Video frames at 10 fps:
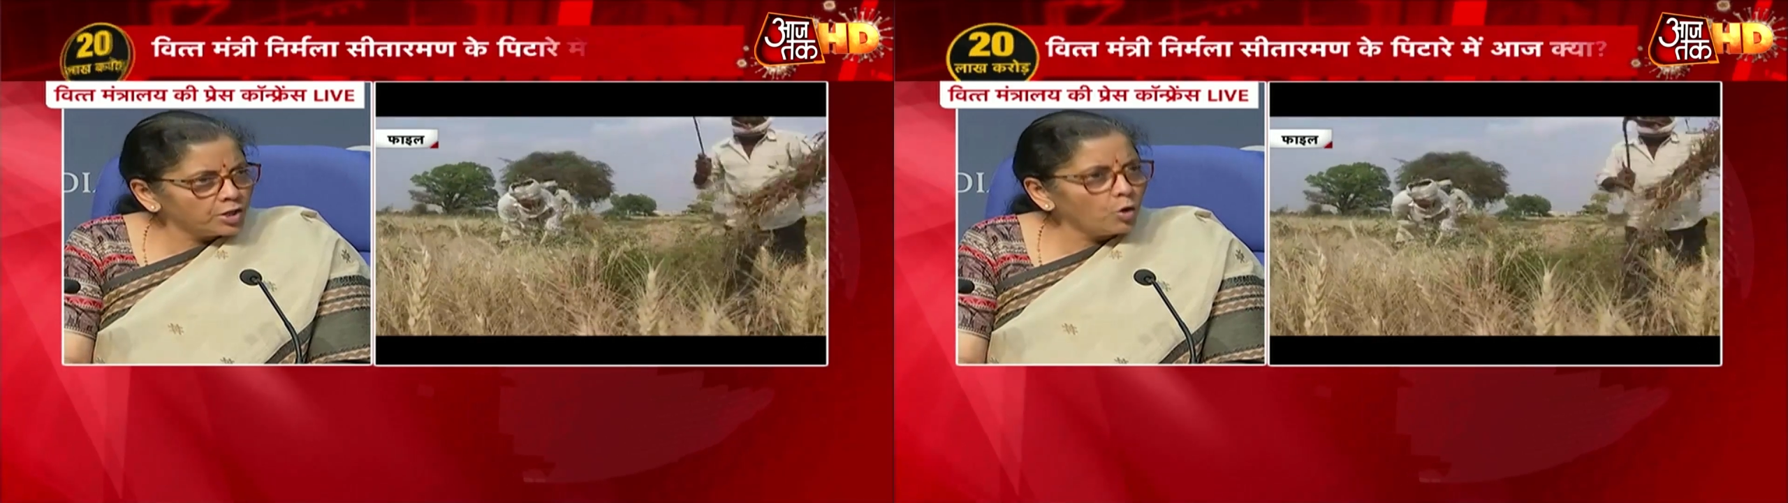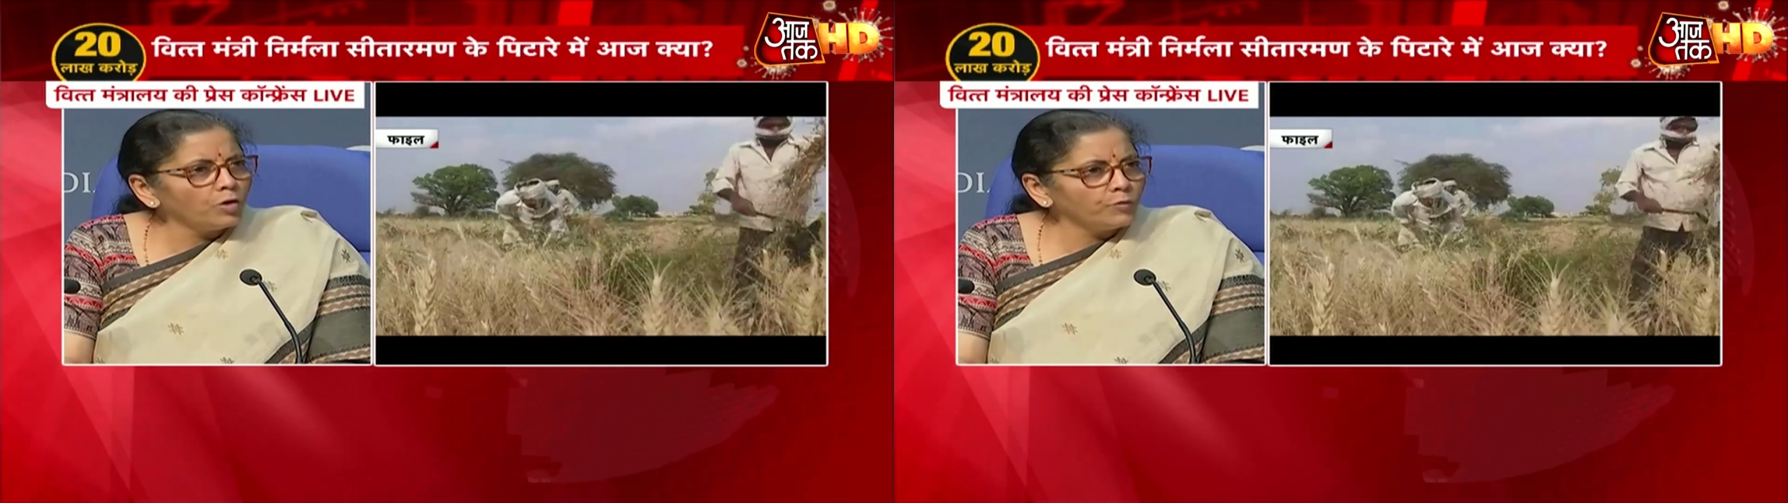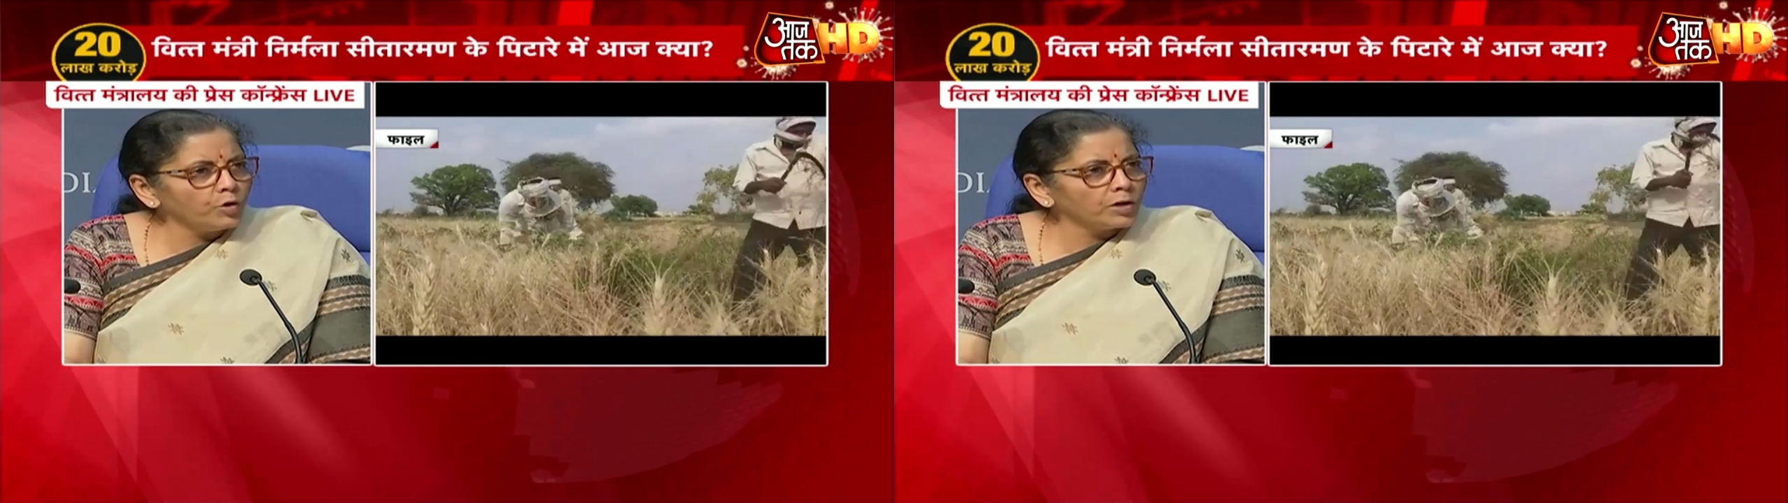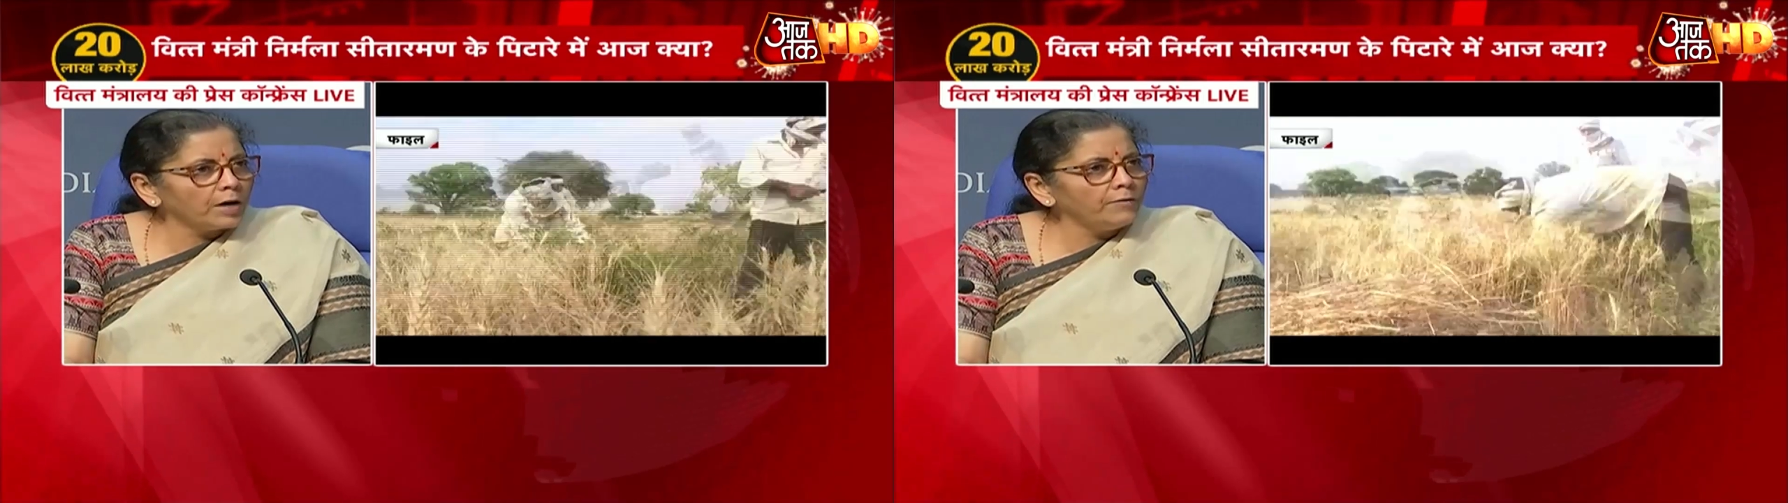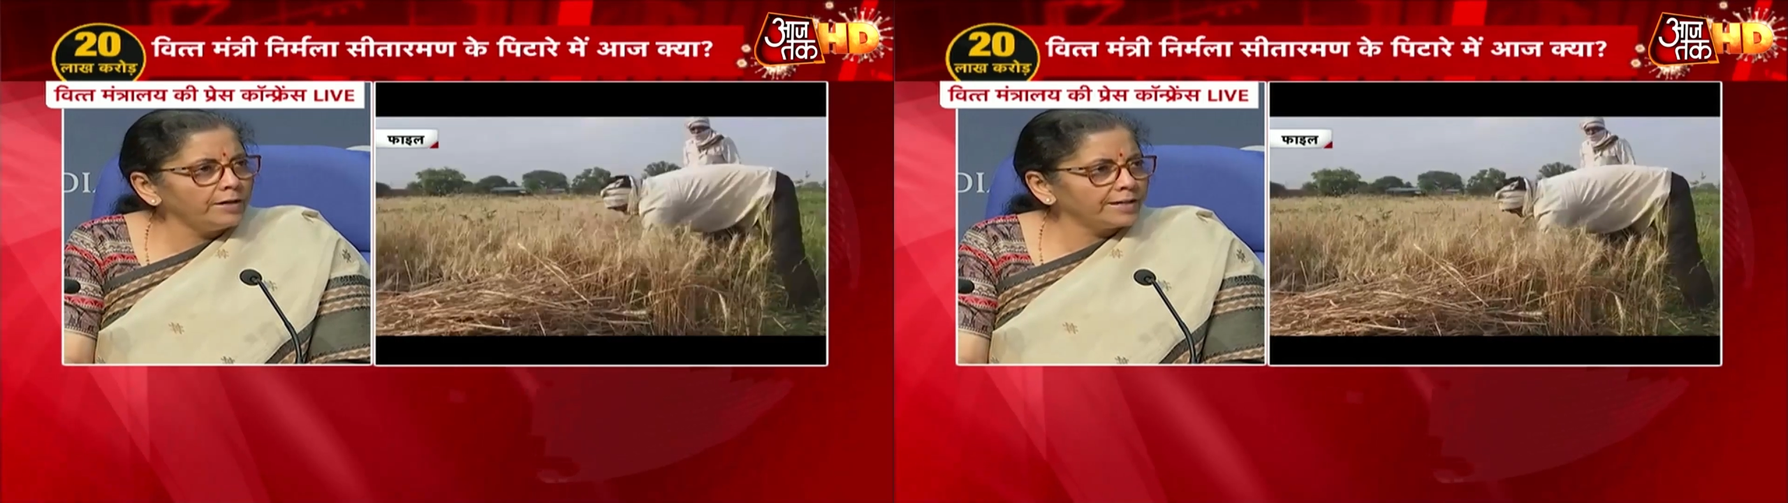and all of you all
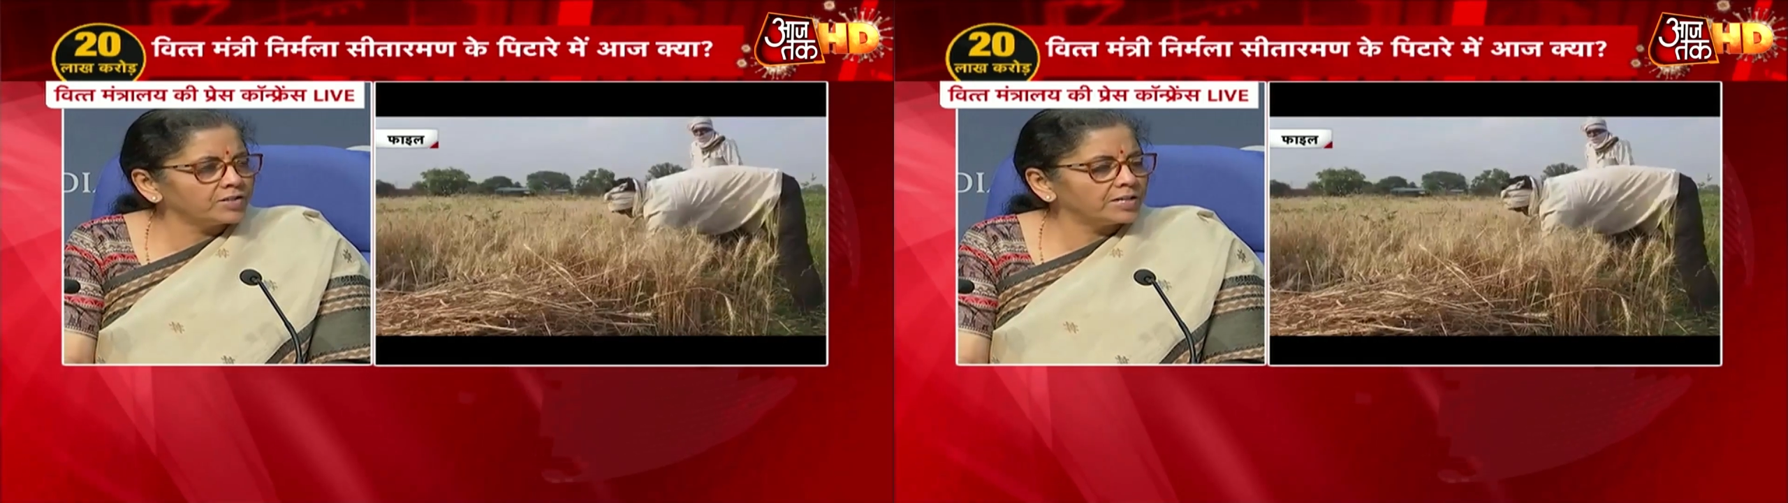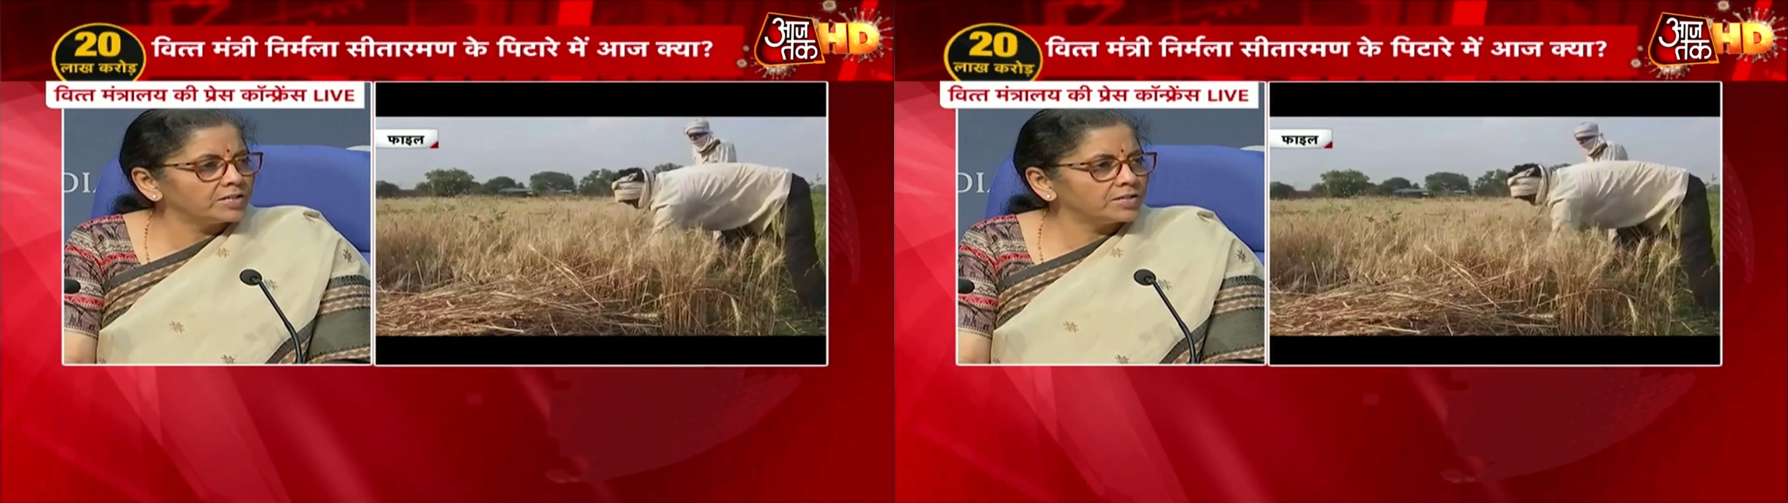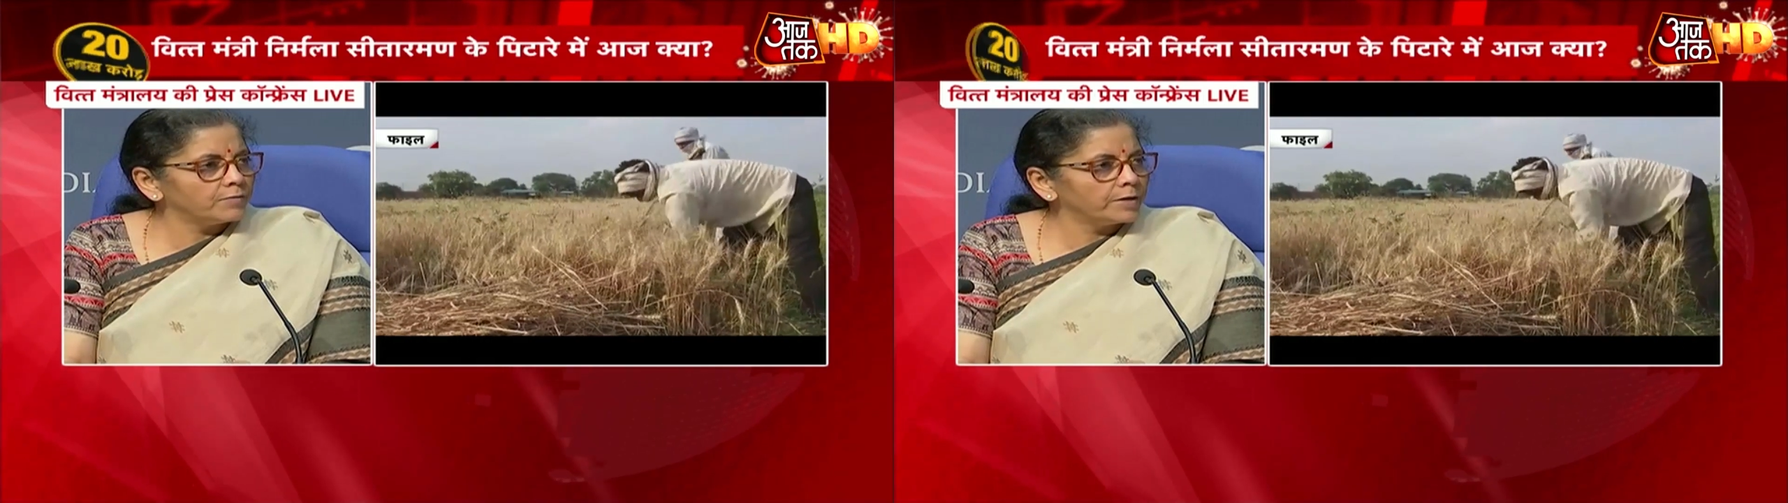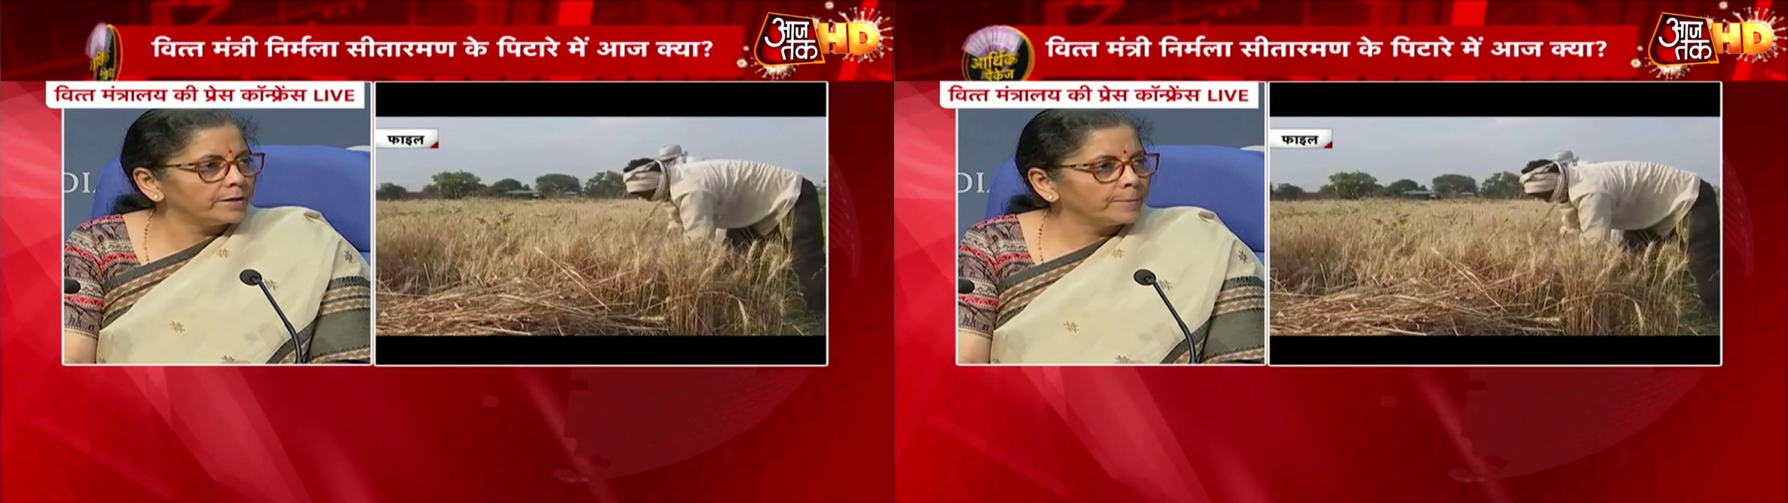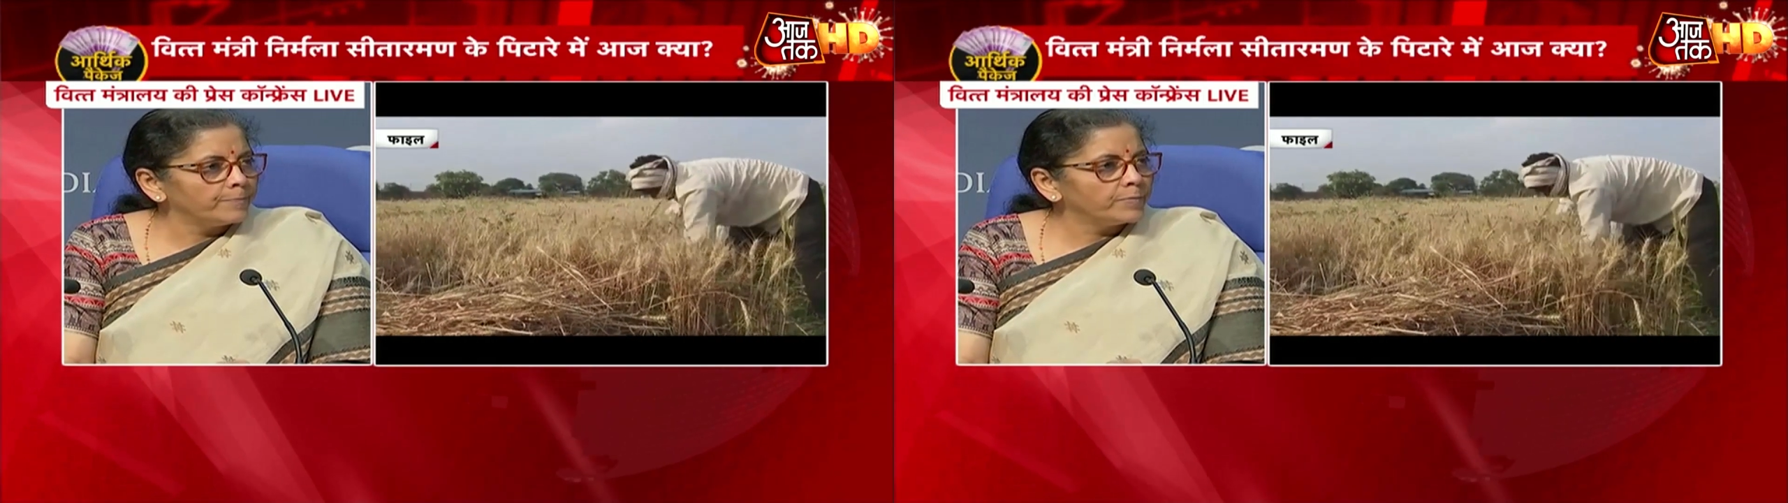covered extensively